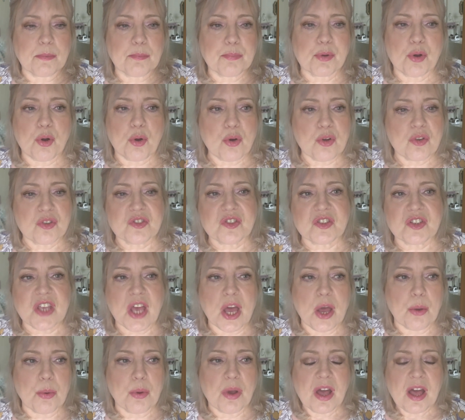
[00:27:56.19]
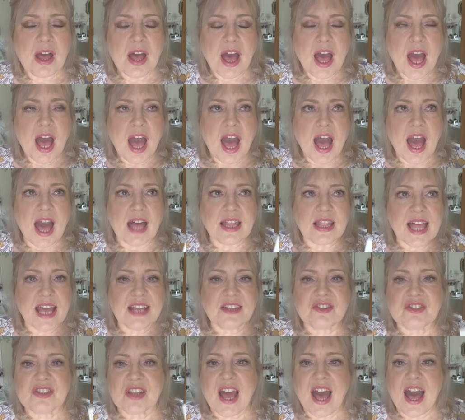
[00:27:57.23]
but also I
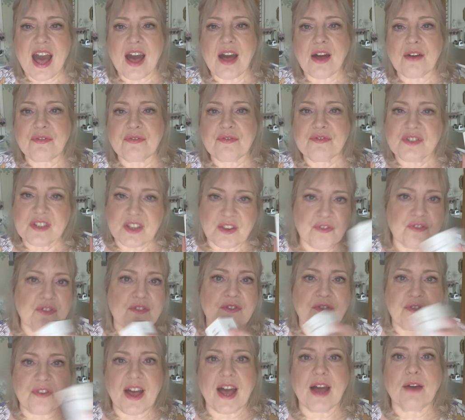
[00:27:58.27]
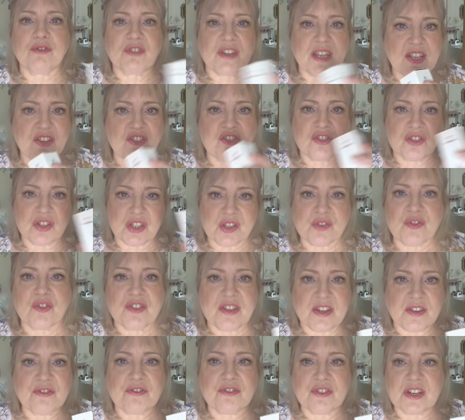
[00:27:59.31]
like to have different foundations for
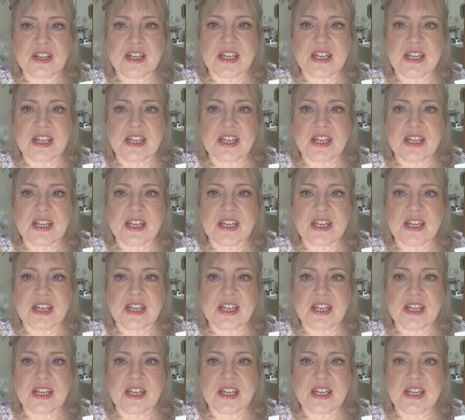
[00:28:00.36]
different